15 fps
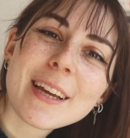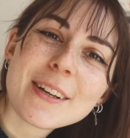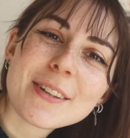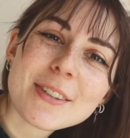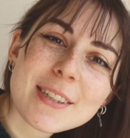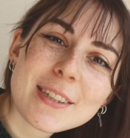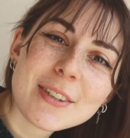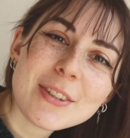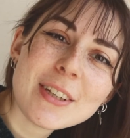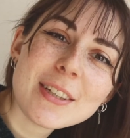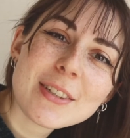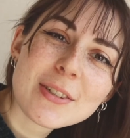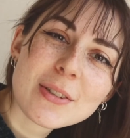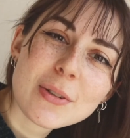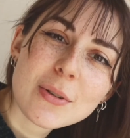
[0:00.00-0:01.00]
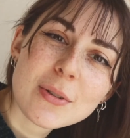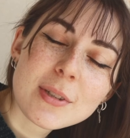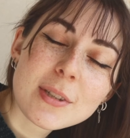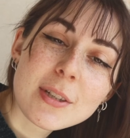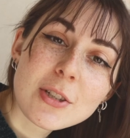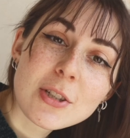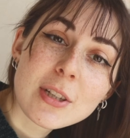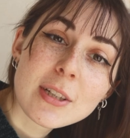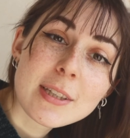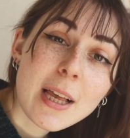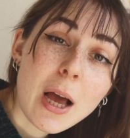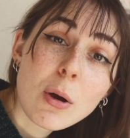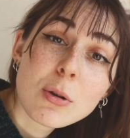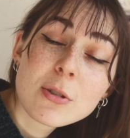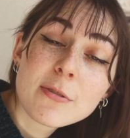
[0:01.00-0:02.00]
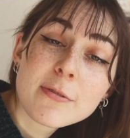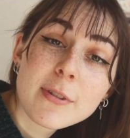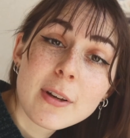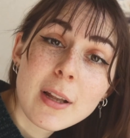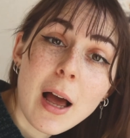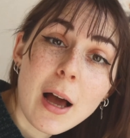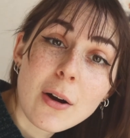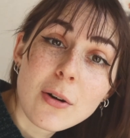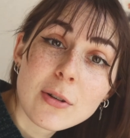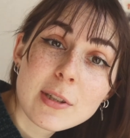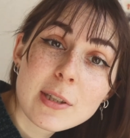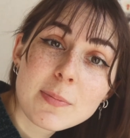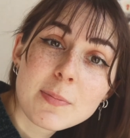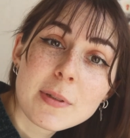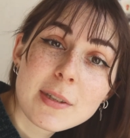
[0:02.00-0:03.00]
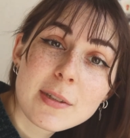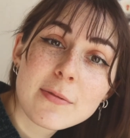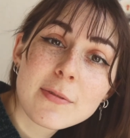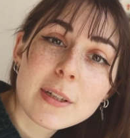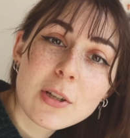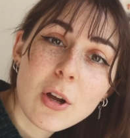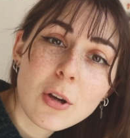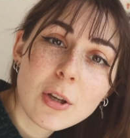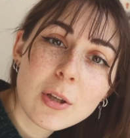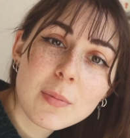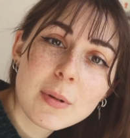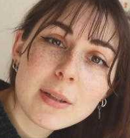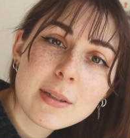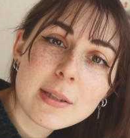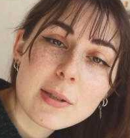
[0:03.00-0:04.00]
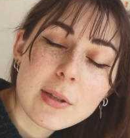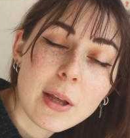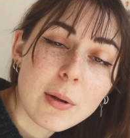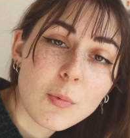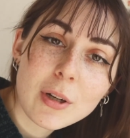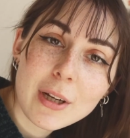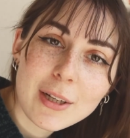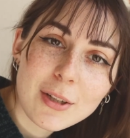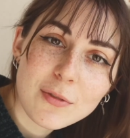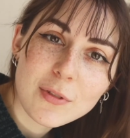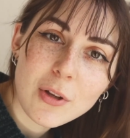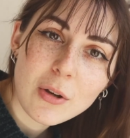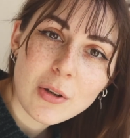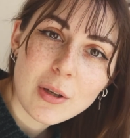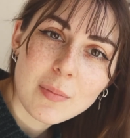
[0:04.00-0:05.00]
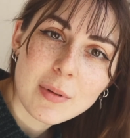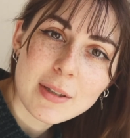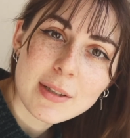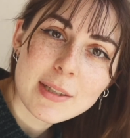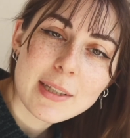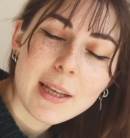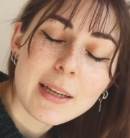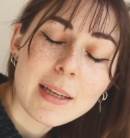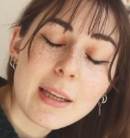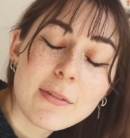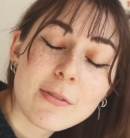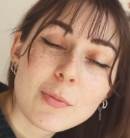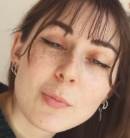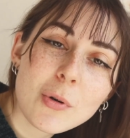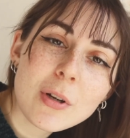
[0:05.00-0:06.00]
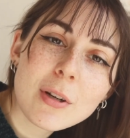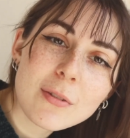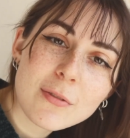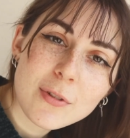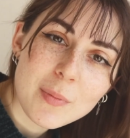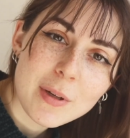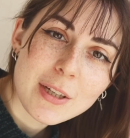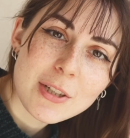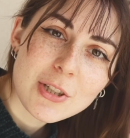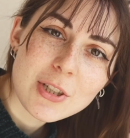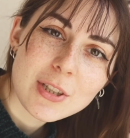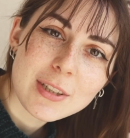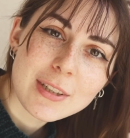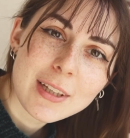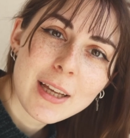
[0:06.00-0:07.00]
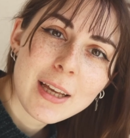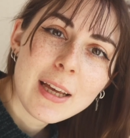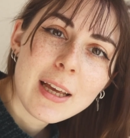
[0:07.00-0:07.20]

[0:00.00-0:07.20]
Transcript: else you need to know, such as how to fill out specific documents and what kind of documents, and even more information